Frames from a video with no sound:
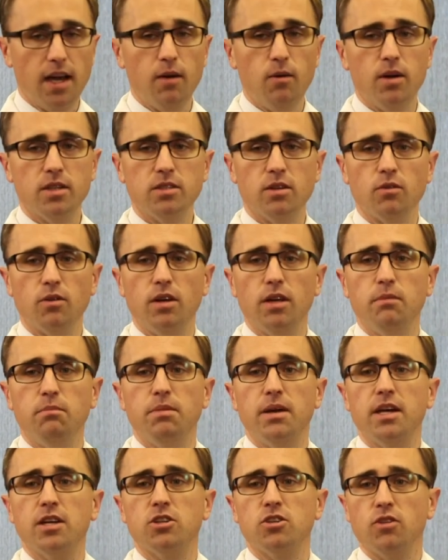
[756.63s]
I wasn't really
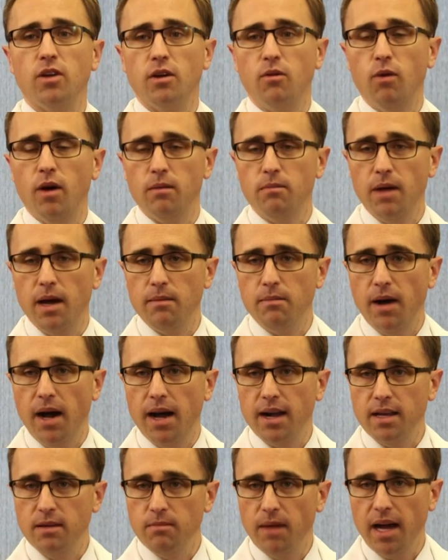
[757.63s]
picturing what my
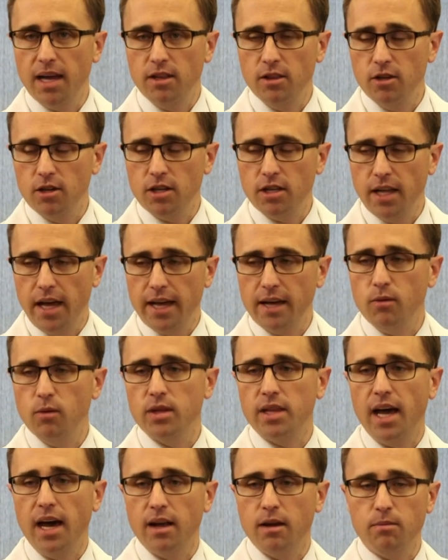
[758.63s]
body might look like
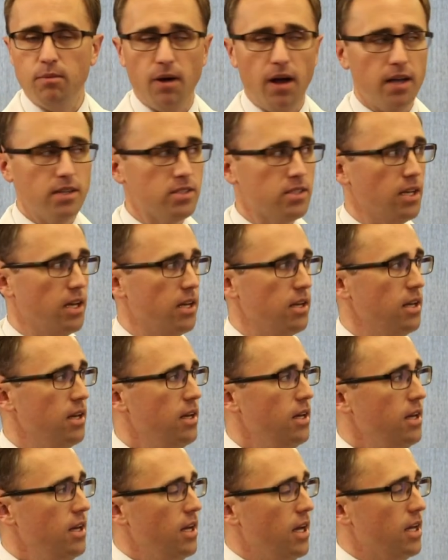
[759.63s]
without a prostate.
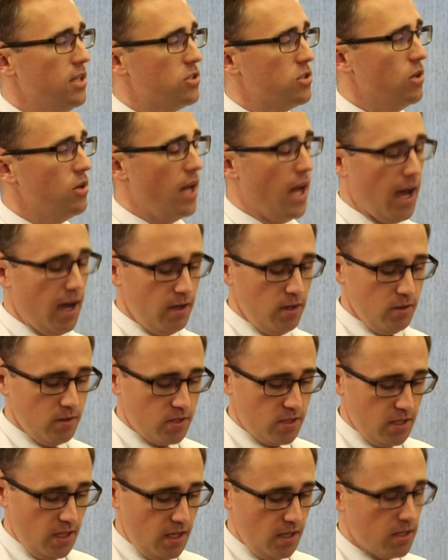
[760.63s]
And so now you
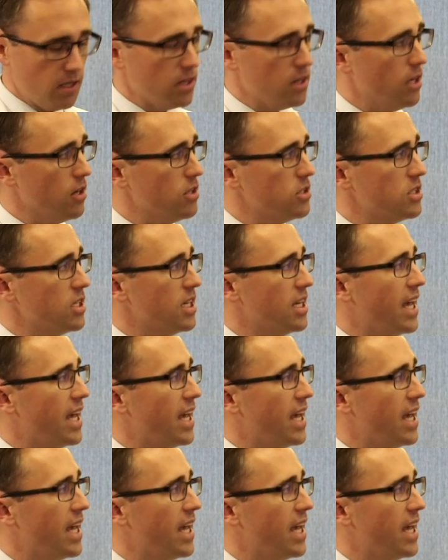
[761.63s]
see that there is a